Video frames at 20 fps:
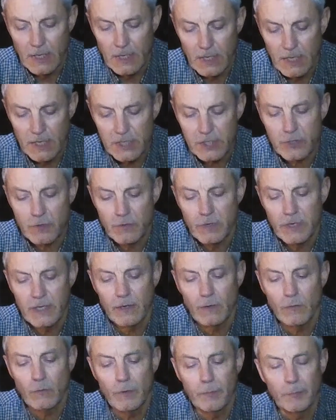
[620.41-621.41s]

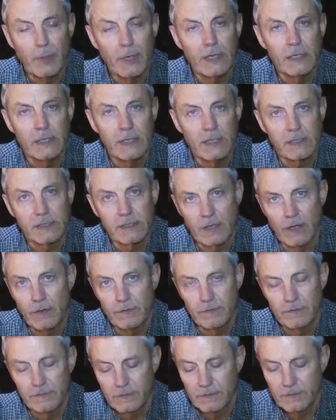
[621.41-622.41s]
History repeated
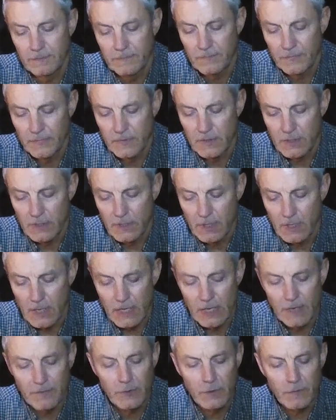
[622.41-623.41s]
itself.
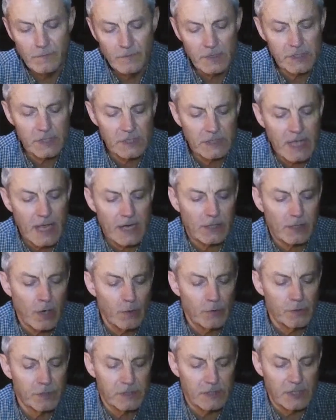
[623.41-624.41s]
And if you visit that
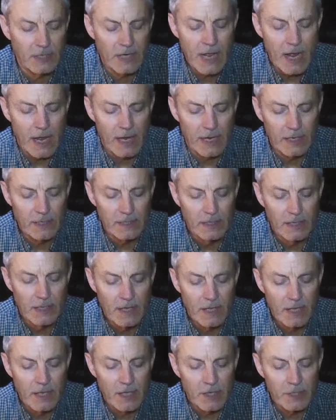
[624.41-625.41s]
coast today,
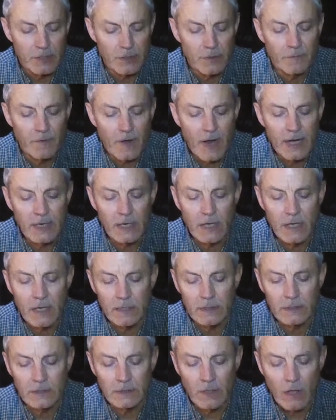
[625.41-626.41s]
you'll find
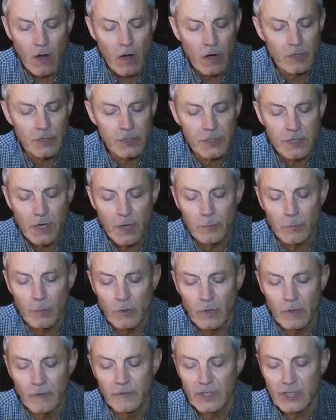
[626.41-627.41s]
a large
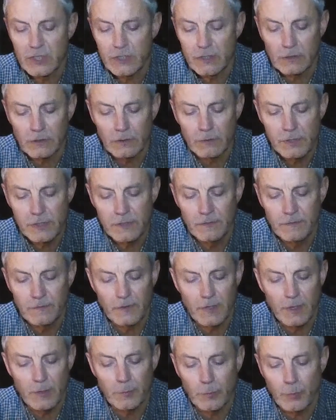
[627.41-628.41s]
number of
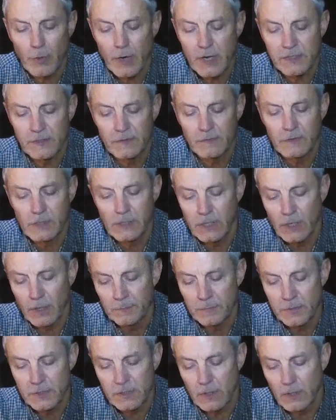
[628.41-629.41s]
exclusive, impressive
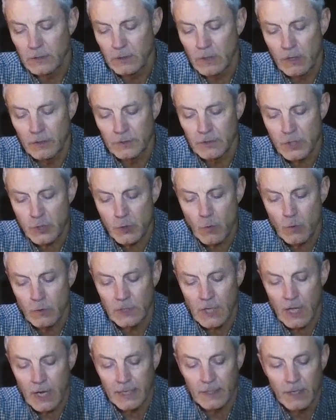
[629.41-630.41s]
clubs along the
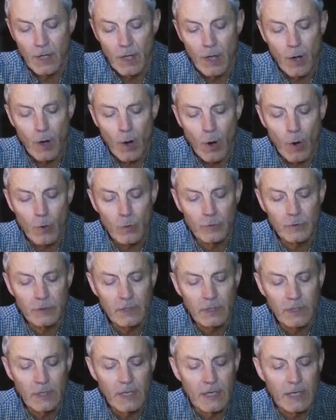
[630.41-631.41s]
shoreline,
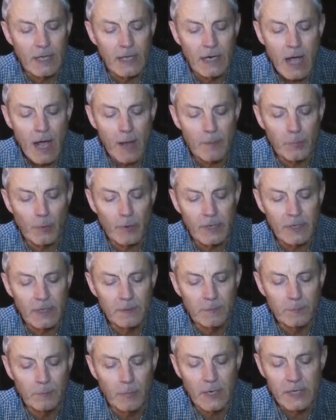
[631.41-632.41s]
owned and
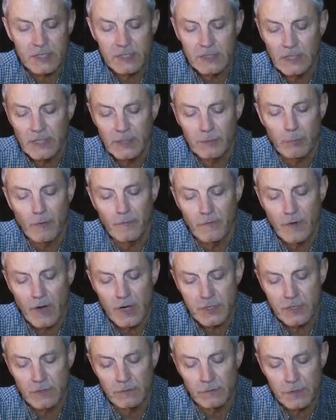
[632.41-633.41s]
operated by slick
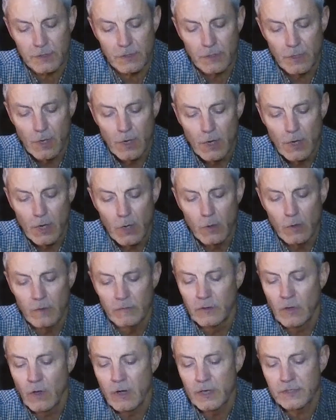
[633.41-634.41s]
professionals who
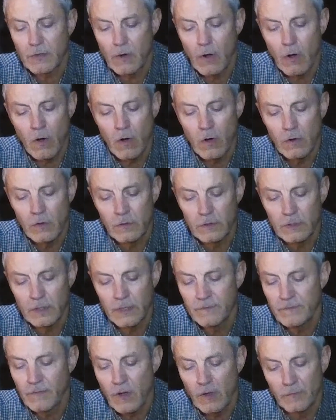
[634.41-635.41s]
have lost all
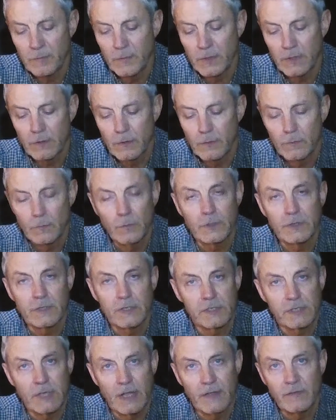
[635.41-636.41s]
involvement with
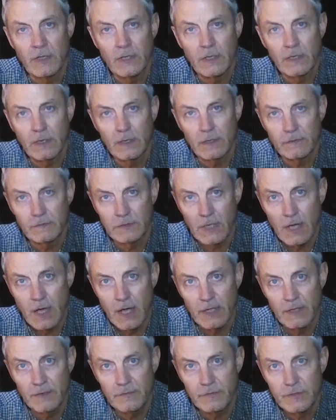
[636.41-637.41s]
the saving of
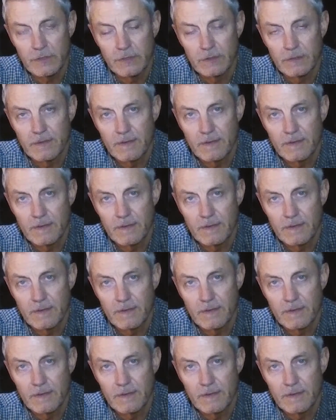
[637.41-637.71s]
lives.